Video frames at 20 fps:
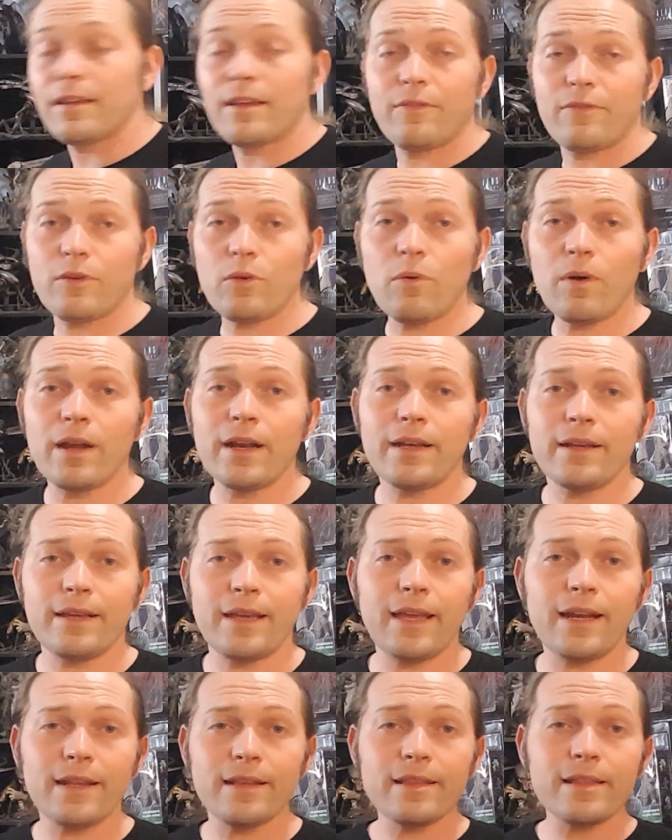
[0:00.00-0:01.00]
If you want to
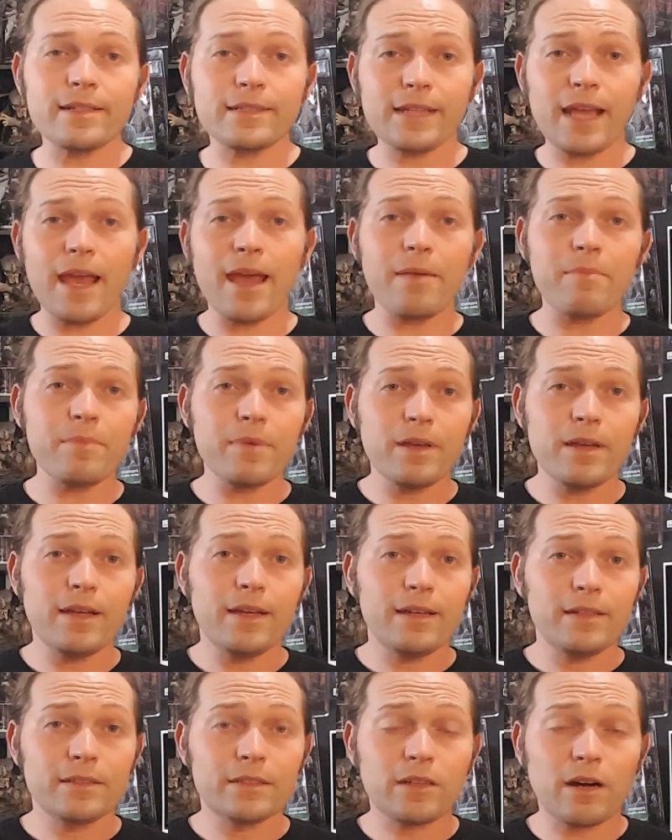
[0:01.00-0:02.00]
get into this game,
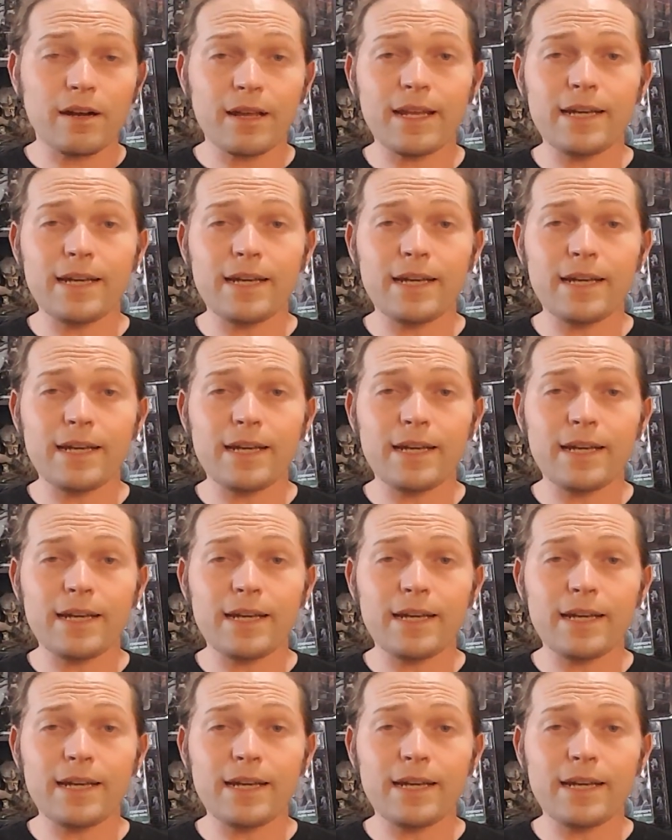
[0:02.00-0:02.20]
start